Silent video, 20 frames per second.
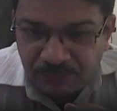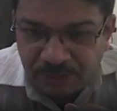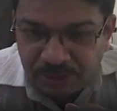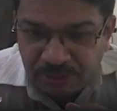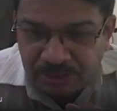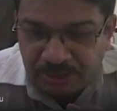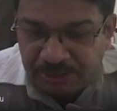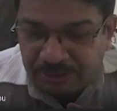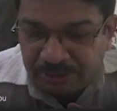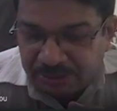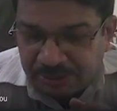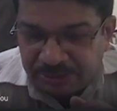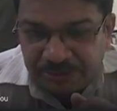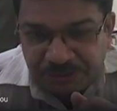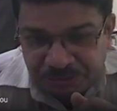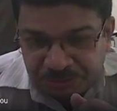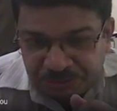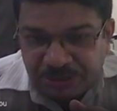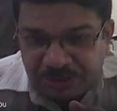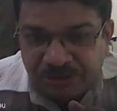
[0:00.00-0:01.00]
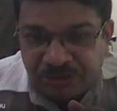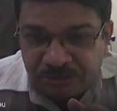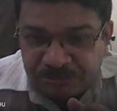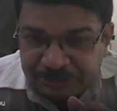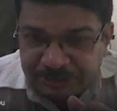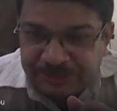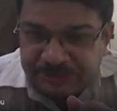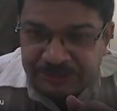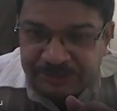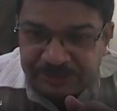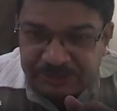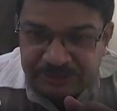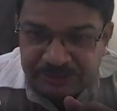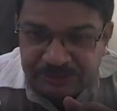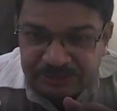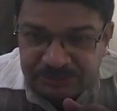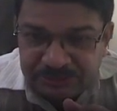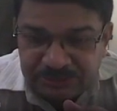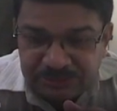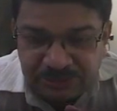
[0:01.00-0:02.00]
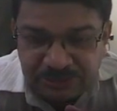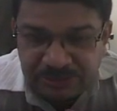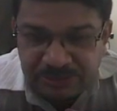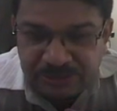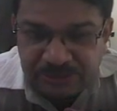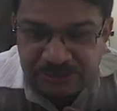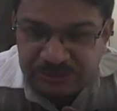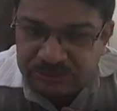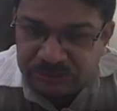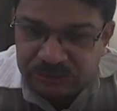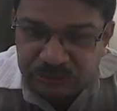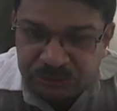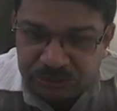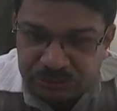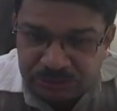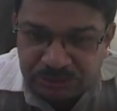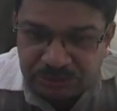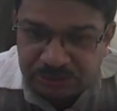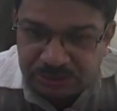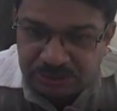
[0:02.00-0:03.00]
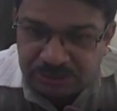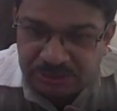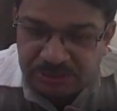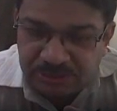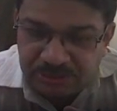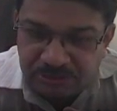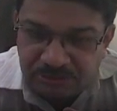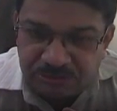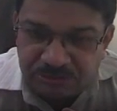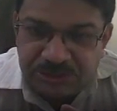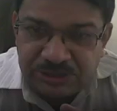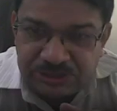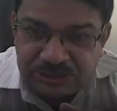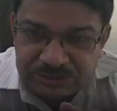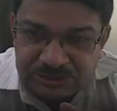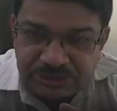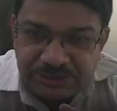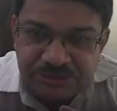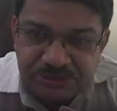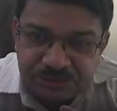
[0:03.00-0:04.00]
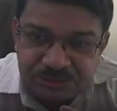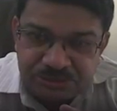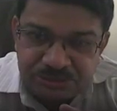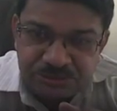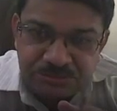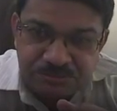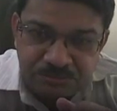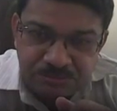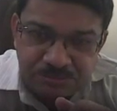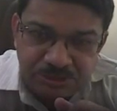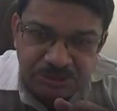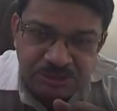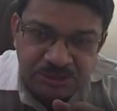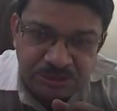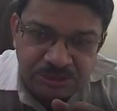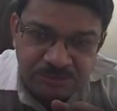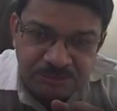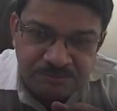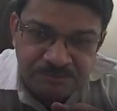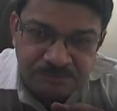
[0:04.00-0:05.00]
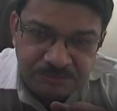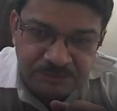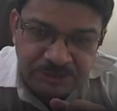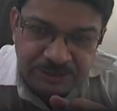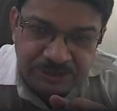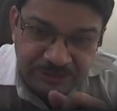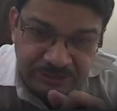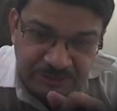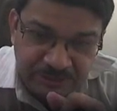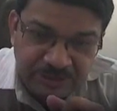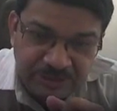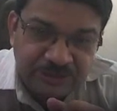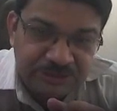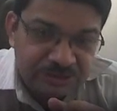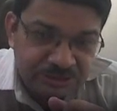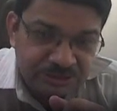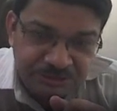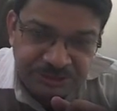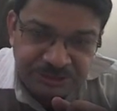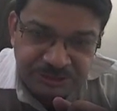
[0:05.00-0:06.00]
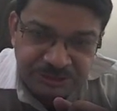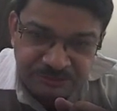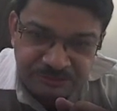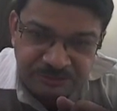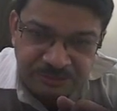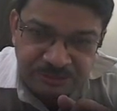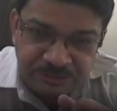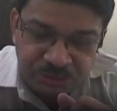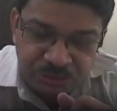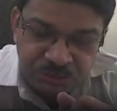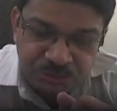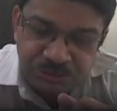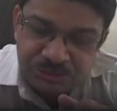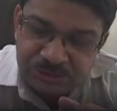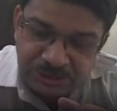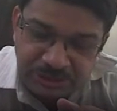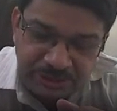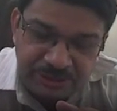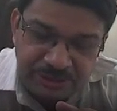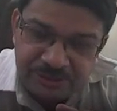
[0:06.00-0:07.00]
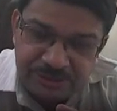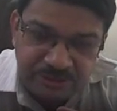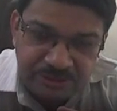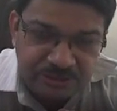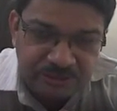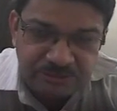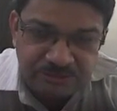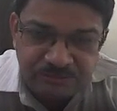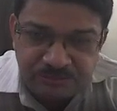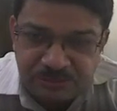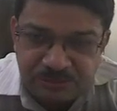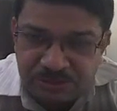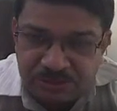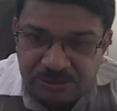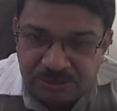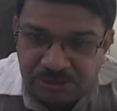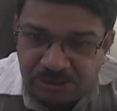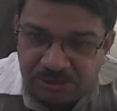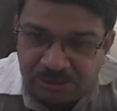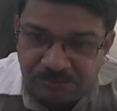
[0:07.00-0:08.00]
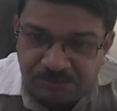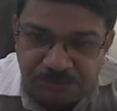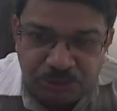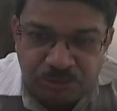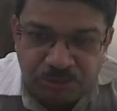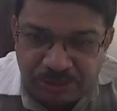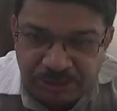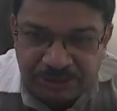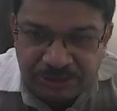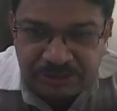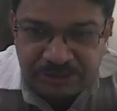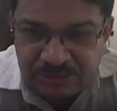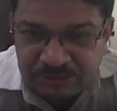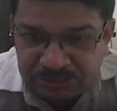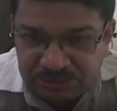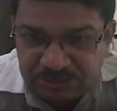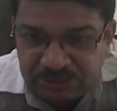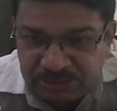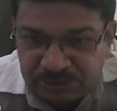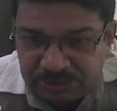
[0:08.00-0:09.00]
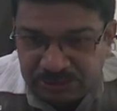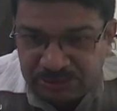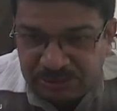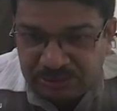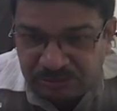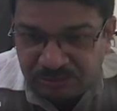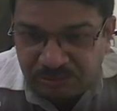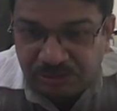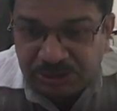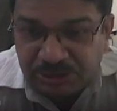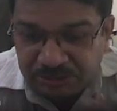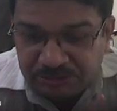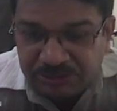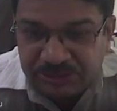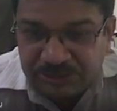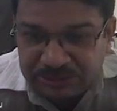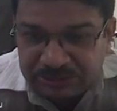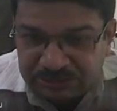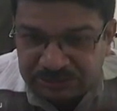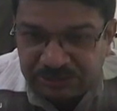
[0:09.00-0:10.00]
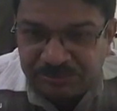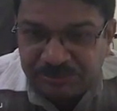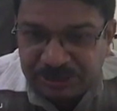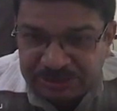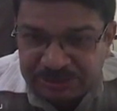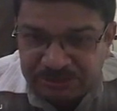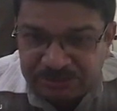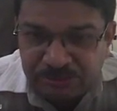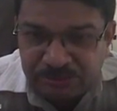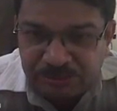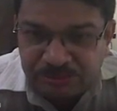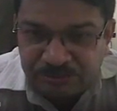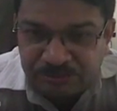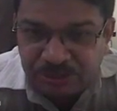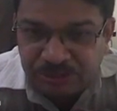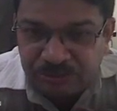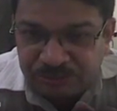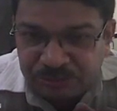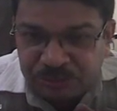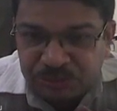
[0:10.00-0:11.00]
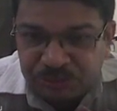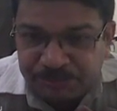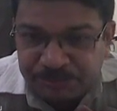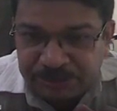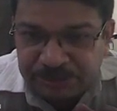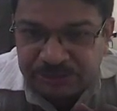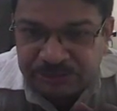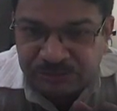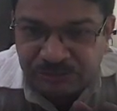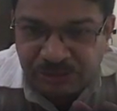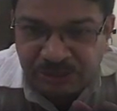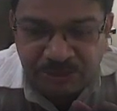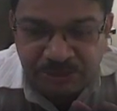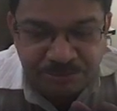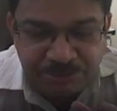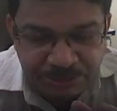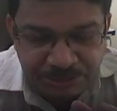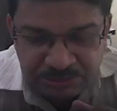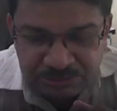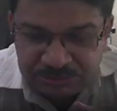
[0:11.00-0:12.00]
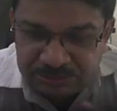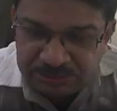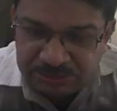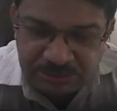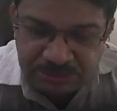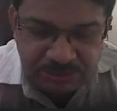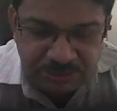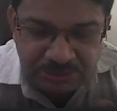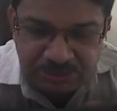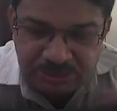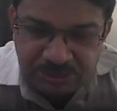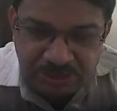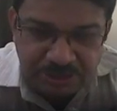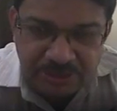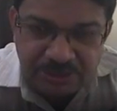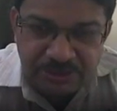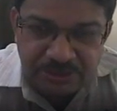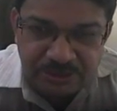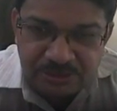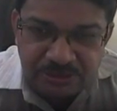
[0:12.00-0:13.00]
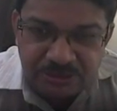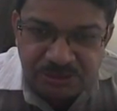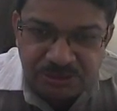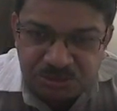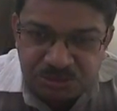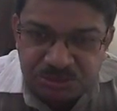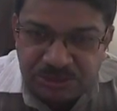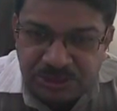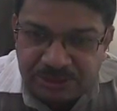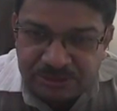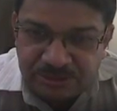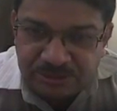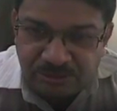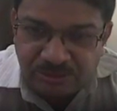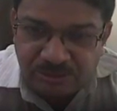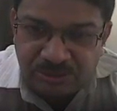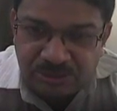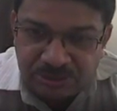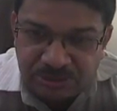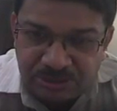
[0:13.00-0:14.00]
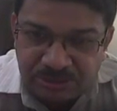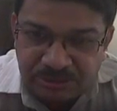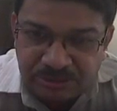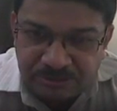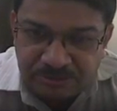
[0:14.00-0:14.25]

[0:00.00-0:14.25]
right? And you cannot predict it. So we try to take the conservative route and provide whatever is the maximum reinforcement requirement, and do that accordingly